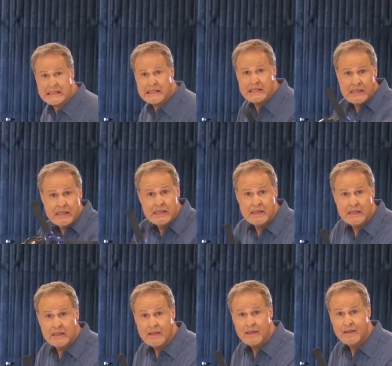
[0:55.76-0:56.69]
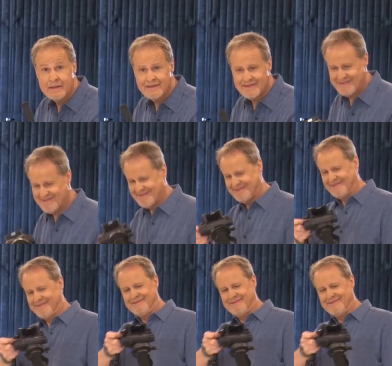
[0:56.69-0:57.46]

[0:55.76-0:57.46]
(no one is talking)